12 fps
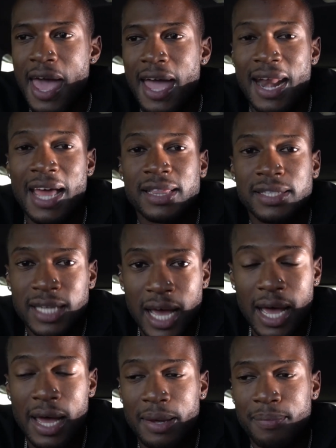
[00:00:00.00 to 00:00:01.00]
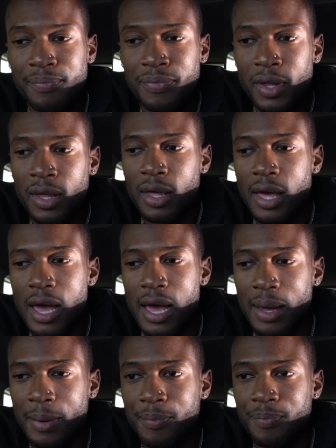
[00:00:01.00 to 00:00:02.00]
And at the time
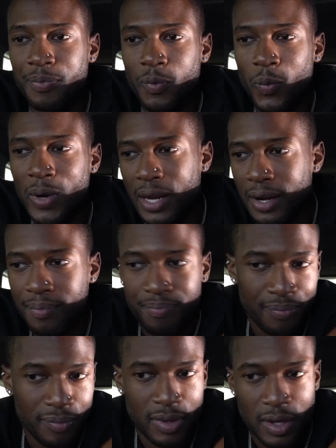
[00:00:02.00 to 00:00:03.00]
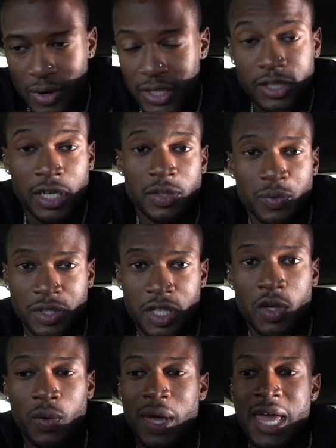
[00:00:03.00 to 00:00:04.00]
when the registration was
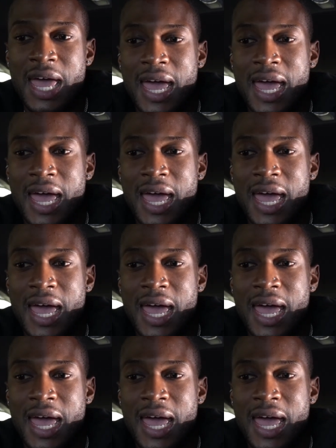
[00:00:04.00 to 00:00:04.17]
due,